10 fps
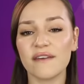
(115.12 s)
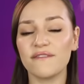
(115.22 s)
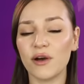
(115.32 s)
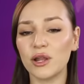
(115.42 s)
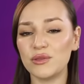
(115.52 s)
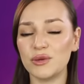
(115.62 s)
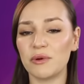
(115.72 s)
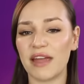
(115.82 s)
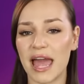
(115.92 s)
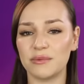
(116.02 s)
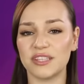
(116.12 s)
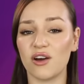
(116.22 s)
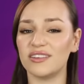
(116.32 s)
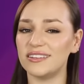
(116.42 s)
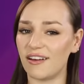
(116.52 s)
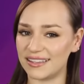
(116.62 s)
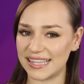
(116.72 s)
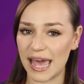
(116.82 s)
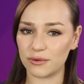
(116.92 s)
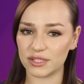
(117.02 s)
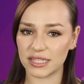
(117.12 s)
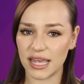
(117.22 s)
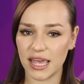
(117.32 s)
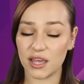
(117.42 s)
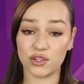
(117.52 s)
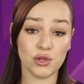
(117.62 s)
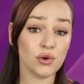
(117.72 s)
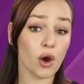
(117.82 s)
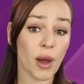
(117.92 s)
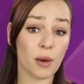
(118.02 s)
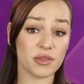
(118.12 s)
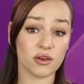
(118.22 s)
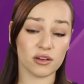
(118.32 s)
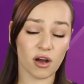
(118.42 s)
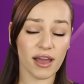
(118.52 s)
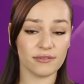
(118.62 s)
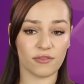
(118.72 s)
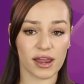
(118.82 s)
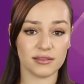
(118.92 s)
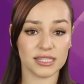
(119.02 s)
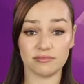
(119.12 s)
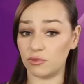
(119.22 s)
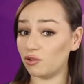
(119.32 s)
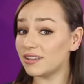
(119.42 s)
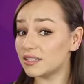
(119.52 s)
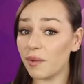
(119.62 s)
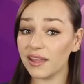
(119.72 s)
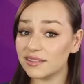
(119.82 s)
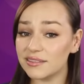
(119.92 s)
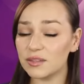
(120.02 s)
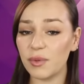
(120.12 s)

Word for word: follow you around on a night out. You go out with your guy friends, not expecting to